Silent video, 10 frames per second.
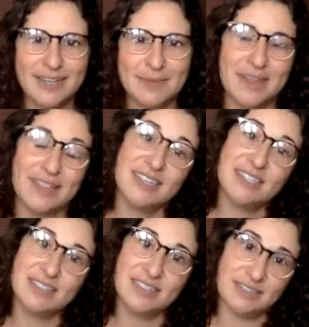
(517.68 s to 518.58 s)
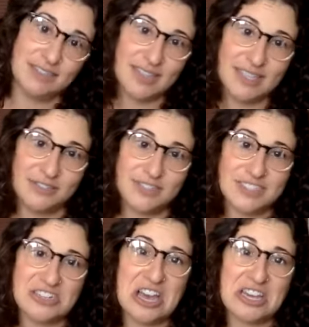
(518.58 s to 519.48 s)
like mm-hmm. this this feels
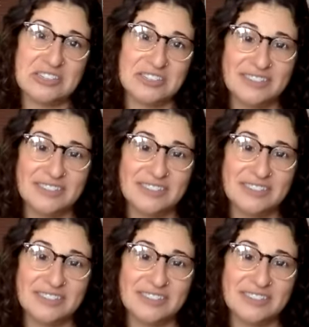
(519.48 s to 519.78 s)
not